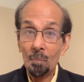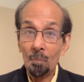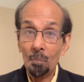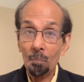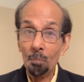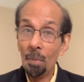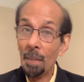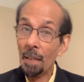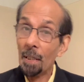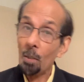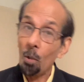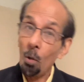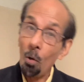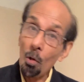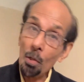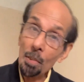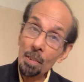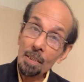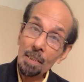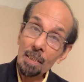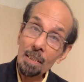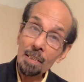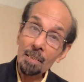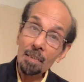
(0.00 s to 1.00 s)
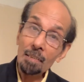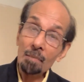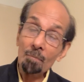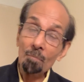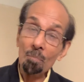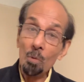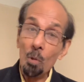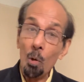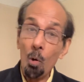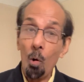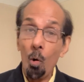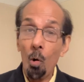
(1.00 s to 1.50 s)
because
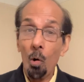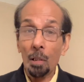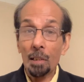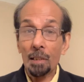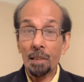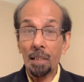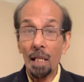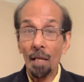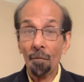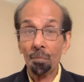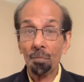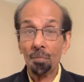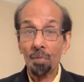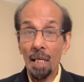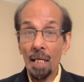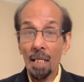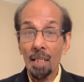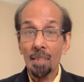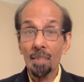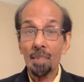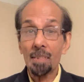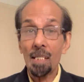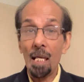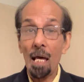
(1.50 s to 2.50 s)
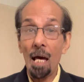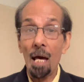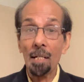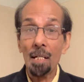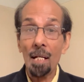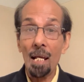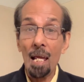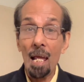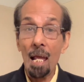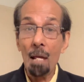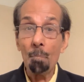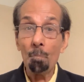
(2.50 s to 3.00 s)
all the things
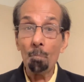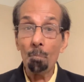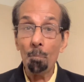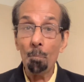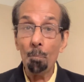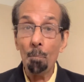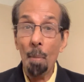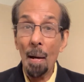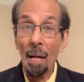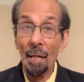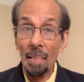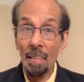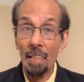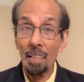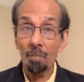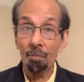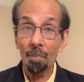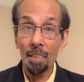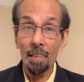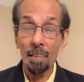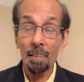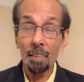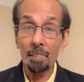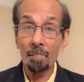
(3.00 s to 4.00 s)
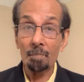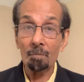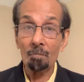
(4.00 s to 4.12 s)
are embedded with